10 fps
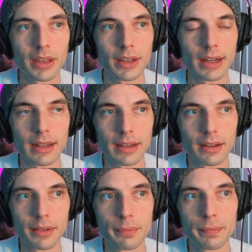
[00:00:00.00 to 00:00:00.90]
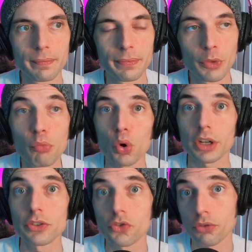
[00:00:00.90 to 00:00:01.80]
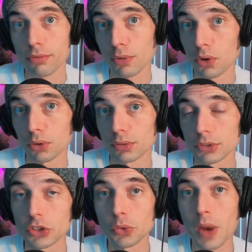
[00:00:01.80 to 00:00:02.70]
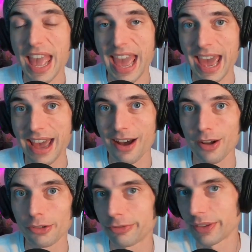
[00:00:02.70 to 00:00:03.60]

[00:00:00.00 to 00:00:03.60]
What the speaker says: the more control you have,